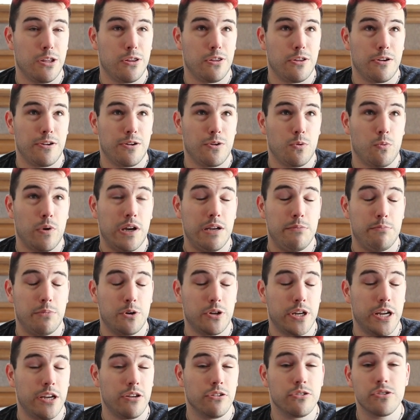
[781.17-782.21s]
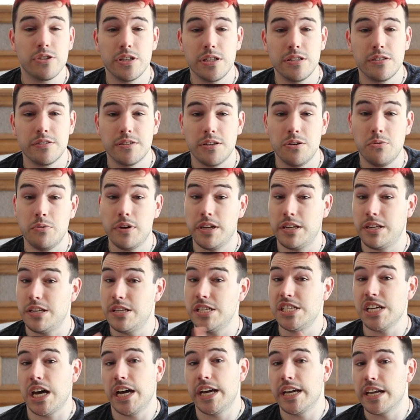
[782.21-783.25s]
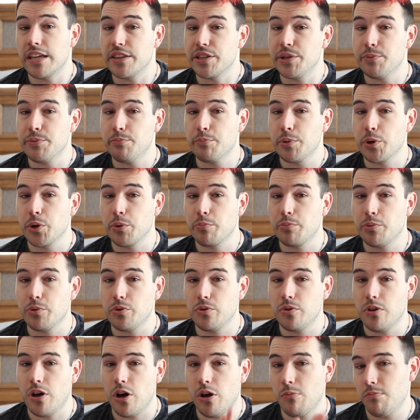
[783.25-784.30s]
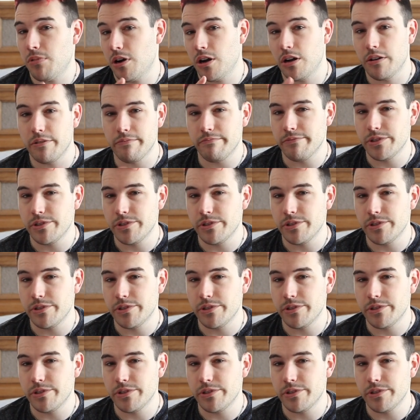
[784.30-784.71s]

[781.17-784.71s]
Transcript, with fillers: their white percale sheets though and dyeing them purple. I'll probably